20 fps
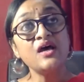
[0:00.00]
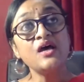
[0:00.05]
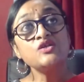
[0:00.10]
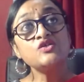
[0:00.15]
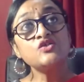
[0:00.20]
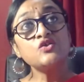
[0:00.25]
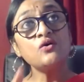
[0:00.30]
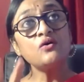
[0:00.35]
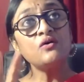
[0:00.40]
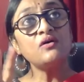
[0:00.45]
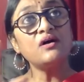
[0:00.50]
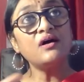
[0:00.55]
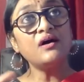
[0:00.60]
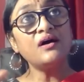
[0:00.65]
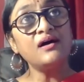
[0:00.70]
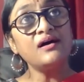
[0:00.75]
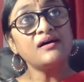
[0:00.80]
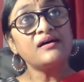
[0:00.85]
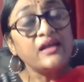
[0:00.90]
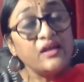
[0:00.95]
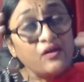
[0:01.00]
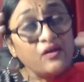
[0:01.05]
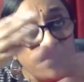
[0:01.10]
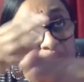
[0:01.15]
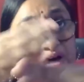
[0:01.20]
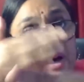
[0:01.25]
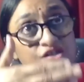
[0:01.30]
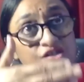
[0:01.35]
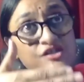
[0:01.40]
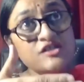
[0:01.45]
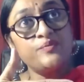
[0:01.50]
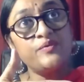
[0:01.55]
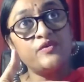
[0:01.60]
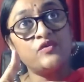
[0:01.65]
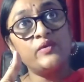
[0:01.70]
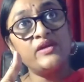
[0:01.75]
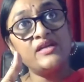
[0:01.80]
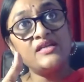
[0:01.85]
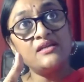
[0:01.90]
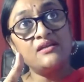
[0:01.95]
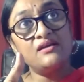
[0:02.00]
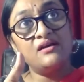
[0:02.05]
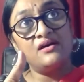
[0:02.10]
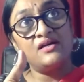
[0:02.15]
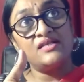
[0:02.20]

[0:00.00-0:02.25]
So convergence between